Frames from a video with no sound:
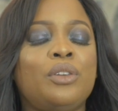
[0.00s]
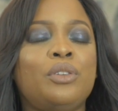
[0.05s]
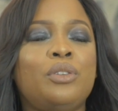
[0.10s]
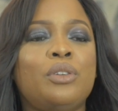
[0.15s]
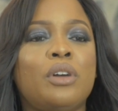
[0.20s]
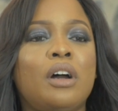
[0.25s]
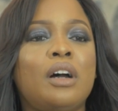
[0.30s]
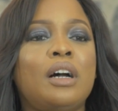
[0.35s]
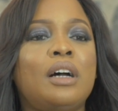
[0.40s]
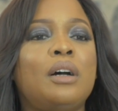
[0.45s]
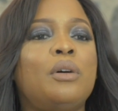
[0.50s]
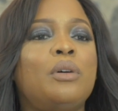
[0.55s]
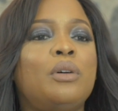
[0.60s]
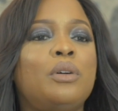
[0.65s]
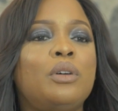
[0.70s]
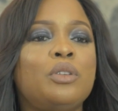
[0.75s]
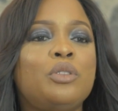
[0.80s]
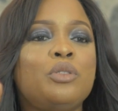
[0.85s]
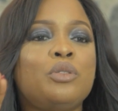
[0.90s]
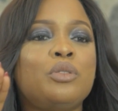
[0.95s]

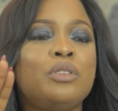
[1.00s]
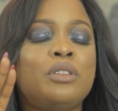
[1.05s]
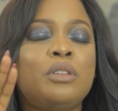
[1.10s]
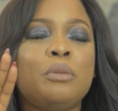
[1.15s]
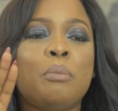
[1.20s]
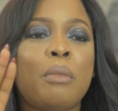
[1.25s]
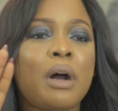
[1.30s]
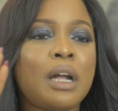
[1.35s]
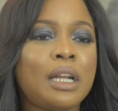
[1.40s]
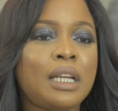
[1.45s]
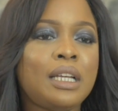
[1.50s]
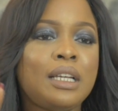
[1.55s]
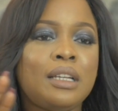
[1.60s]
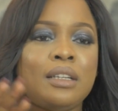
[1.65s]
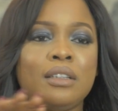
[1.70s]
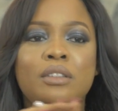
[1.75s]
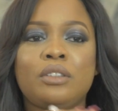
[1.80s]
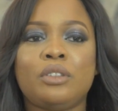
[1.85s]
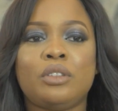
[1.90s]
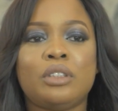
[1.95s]
The money,
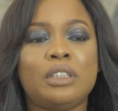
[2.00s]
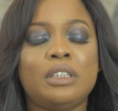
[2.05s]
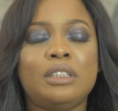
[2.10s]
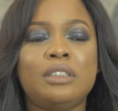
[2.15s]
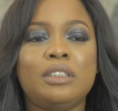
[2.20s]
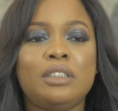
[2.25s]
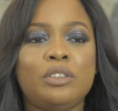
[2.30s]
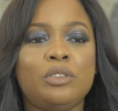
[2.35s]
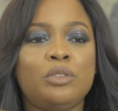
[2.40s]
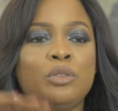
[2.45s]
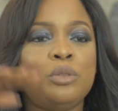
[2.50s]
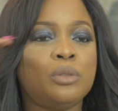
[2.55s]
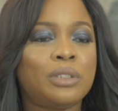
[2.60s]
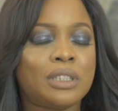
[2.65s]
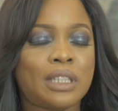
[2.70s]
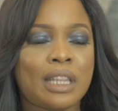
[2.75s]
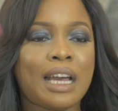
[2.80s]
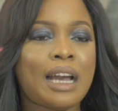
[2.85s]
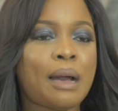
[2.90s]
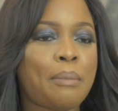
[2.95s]
you
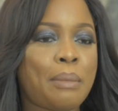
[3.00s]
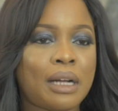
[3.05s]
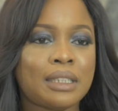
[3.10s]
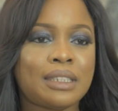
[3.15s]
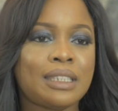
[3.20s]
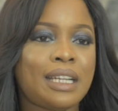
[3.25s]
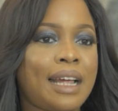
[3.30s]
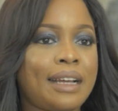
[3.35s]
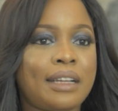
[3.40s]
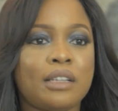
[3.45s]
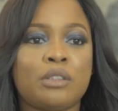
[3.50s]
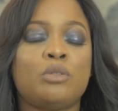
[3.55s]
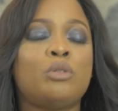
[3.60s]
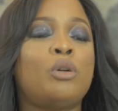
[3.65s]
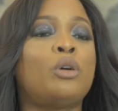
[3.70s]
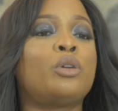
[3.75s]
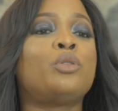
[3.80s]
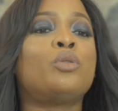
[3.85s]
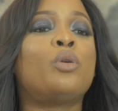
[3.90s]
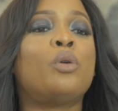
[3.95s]
think about it like it's
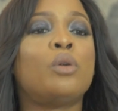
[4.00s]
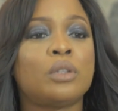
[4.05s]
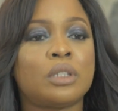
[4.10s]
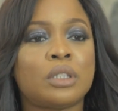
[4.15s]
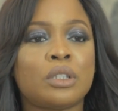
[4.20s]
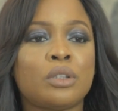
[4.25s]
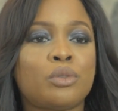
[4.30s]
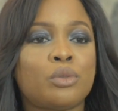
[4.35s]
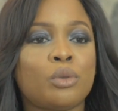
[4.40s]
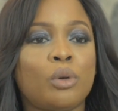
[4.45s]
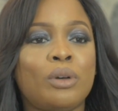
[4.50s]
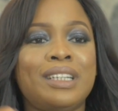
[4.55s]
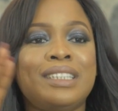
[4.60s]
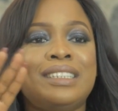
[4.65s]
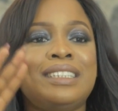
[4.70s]
not yours. So